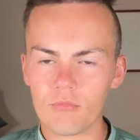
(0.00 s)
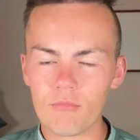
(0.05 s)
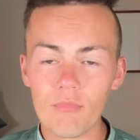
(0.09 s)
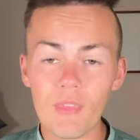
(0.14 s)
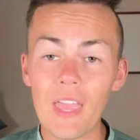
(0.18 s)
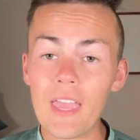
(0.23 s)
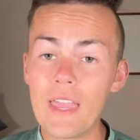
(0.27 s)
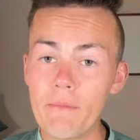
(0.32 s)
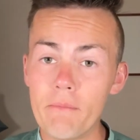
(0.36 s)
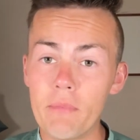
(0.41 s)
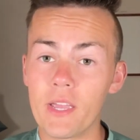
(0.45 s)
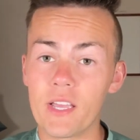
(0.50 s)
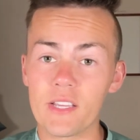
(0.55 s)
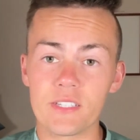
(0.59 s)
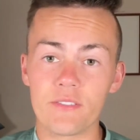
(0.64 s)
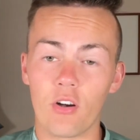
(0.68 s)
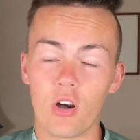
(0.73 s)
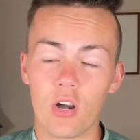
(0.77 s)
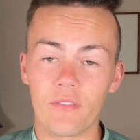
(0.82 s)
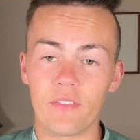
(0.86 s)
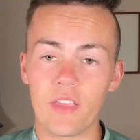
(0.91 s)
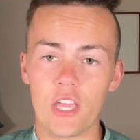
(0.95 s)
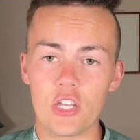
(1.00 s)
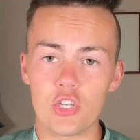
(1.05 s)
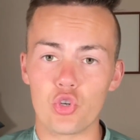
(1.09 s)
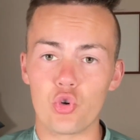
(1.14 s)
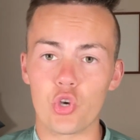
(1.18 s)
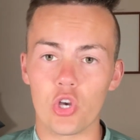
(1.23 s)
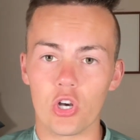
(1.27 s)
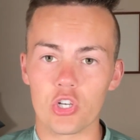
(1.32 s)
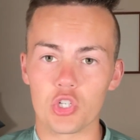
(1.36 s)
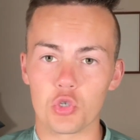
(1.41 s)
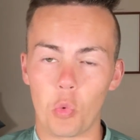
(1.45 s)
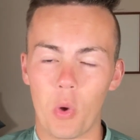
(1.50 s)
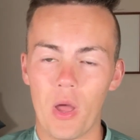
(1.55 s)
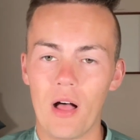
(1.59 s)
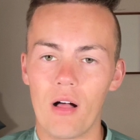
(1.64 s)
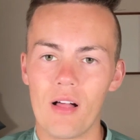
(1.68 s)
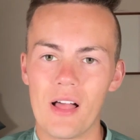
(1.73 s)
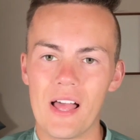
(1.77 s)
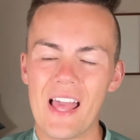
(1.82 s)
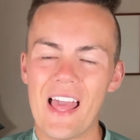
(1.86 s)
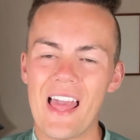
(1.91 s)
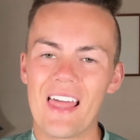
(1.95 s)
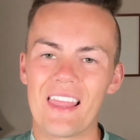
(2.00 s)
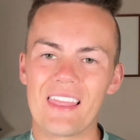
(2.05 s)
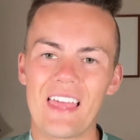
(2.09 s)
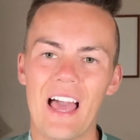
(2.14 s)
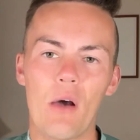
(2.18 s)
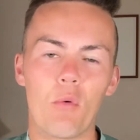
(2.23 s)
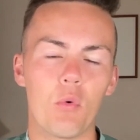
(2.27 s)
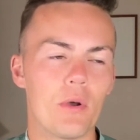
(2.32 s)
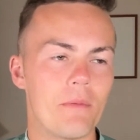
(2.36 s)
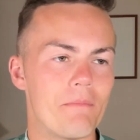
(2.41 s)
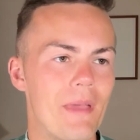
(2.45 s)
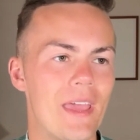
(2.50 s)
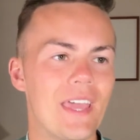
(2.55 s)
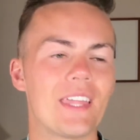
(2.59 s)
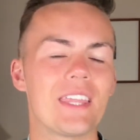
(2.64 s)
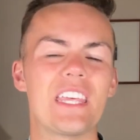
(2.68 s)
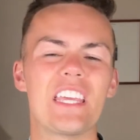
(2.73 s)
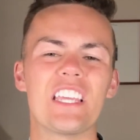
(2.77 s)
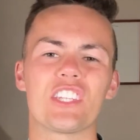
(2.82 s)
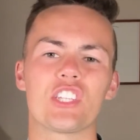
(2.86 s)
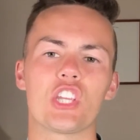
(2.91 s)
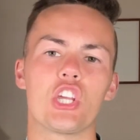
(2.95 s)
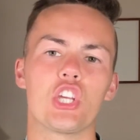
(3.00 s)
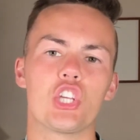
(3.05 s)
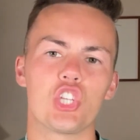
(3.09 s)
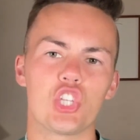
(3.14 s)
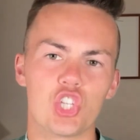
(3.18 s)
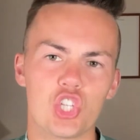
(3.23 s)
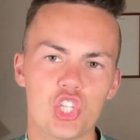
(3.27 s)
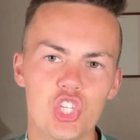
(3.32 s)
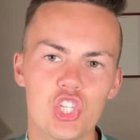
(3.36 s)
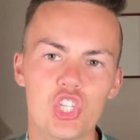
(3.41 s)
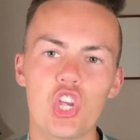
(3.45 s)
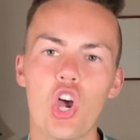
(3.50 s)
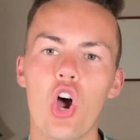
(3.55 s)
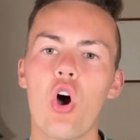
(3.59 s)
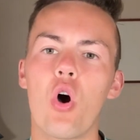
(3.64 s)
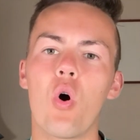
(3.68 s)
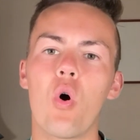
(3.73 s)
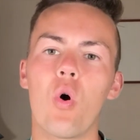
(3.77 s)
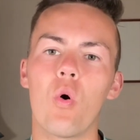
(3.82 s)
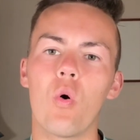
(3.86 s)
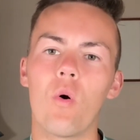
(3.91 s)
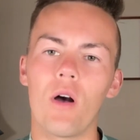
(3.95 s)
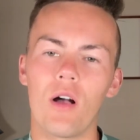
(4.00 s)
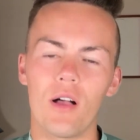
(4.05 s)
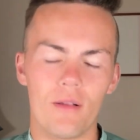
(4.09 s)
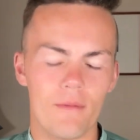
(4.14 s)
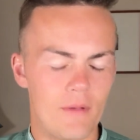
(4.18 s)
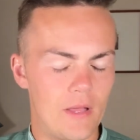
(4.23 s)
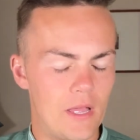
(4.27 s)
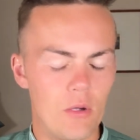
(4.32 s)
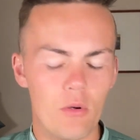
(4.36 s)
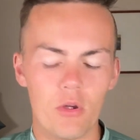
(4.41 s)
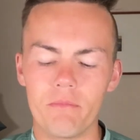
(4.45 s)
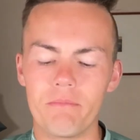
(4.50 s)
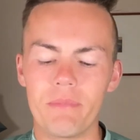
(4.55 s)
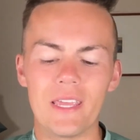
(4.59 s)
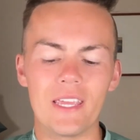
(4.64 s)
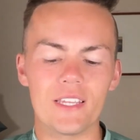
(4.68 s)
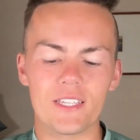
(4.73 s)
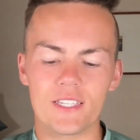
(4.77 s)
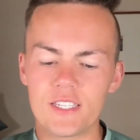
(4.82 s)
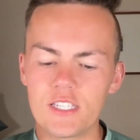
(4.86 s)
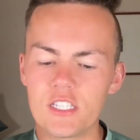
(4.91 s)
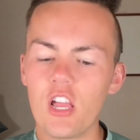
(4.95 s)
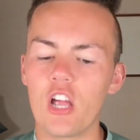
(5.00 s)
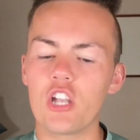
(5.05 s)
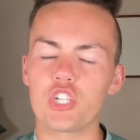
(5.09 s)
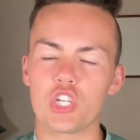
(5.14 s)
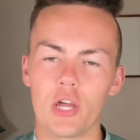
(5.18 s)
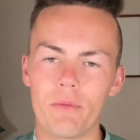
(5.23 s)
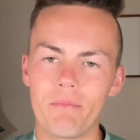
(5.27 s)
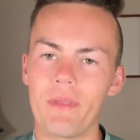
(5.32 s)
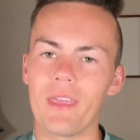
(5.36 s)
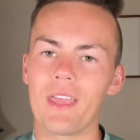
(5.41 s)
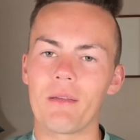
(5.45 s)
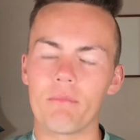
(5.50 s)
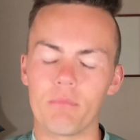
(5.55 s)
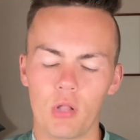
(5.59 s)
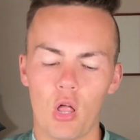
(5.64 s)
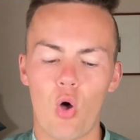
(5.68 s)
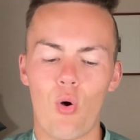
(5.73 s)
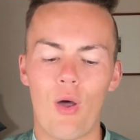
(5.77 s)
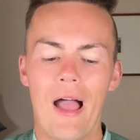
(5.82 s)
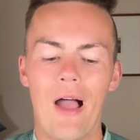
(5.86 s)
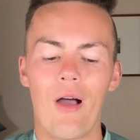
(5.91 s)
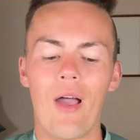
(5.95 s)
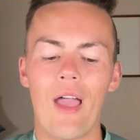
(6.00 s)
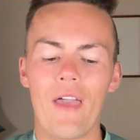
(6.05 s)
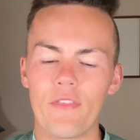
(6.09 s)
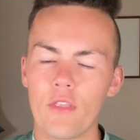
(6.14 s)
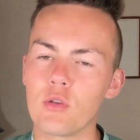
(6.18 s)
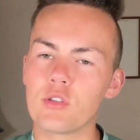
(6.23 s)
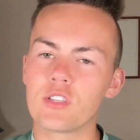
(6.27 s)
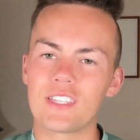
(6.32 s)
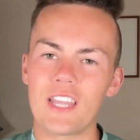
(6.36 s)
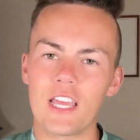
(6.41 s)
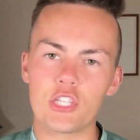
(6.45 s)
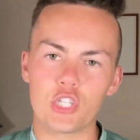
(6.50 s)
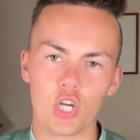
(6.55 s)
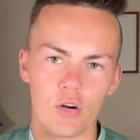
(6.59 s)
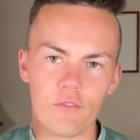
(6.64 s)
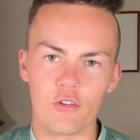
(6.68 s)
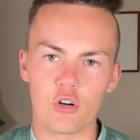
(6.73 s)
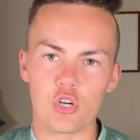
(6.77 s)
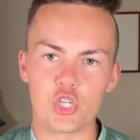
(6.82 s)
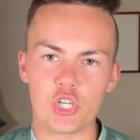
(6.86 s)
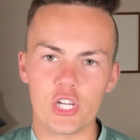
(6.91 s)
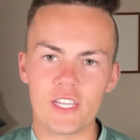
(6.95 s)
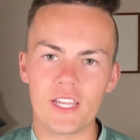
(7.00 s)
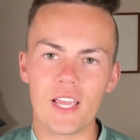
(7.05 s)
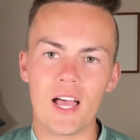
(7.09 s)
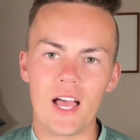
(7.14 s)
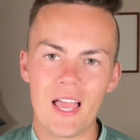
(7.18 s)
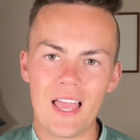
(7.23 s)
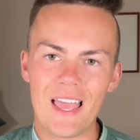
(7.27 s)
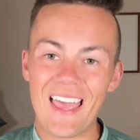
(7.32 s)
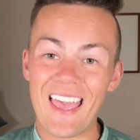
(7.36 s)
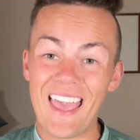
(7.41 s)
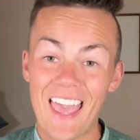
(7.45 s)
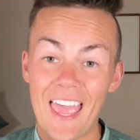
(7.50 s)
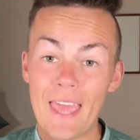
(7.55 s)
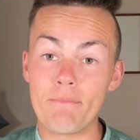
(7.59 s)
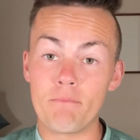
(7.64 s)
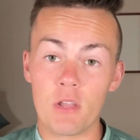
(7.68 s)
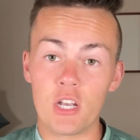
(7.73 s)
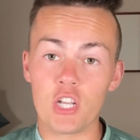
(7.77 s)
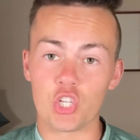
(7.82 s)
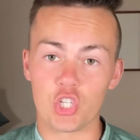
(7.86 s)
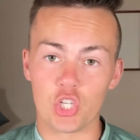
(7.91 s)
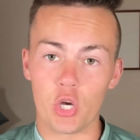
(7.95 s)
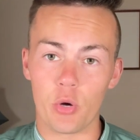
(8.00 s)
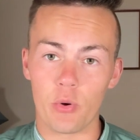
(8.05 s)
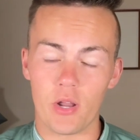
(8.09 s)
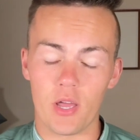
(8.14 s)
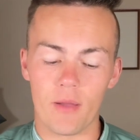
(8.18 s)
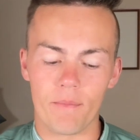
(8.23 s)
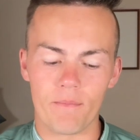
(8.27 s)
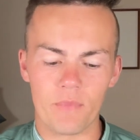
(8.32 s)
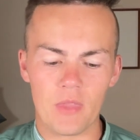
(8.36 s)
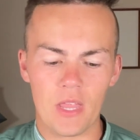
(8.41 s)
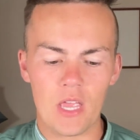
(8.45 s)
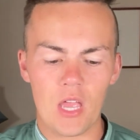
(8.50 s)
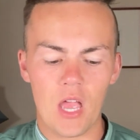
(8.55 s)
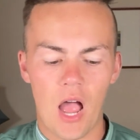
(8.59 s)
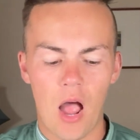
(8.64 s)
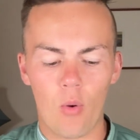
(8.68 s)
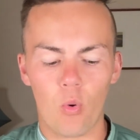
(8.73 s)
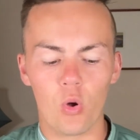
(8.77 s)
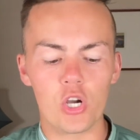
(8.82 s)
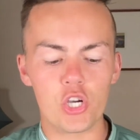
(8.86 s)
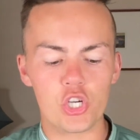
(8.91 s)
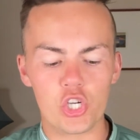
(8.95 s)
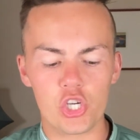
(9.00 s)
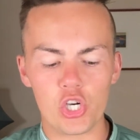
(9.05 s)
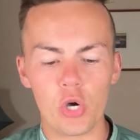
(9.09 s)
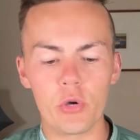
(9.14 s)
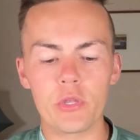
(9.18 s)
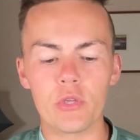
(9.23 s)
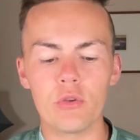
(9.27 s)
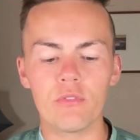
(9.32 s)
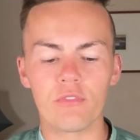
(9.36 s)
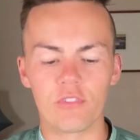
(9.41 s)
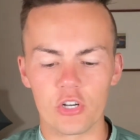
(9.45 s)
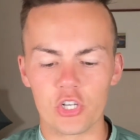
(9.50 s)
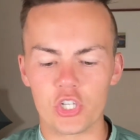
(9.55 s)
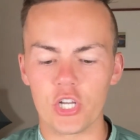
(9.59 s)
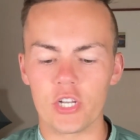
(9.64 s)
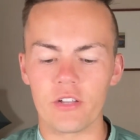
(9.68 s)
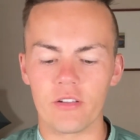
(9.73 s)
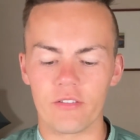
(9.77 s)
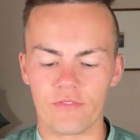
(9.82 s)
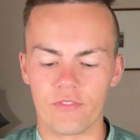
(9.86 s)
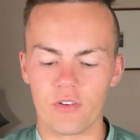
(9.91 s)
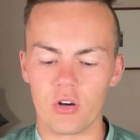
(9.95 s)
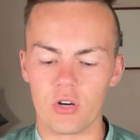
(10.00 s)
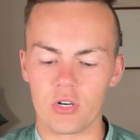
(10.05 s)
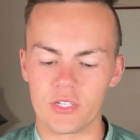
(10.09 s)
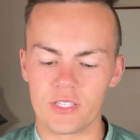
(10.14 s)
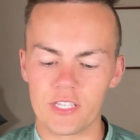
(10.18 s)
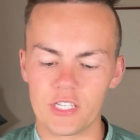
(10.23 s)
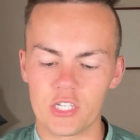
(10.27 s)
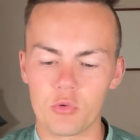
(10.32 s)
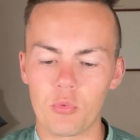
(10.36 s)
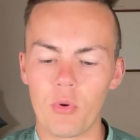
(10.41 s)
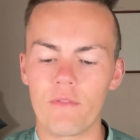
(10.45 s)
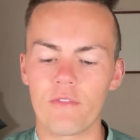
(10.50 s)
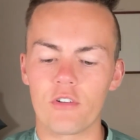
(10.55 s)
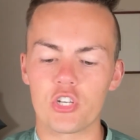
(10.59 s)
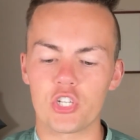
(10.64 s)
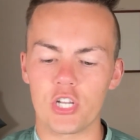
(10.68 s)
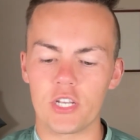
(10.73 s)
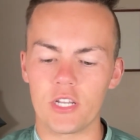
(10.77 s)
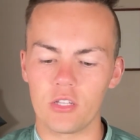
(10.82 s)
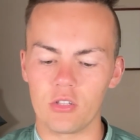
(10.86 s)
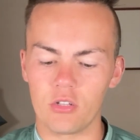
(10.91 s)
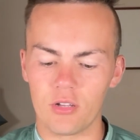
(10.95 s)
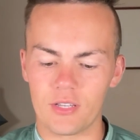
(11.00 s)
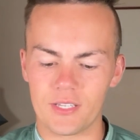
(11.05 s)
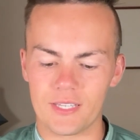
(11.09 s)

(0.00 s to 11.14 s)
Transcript: and because of RFK Jr. as well, that would make this it would be such a big blowout. And those states are Virginia and Minnesota. I want to show you Virginia first. This is what Virginia looks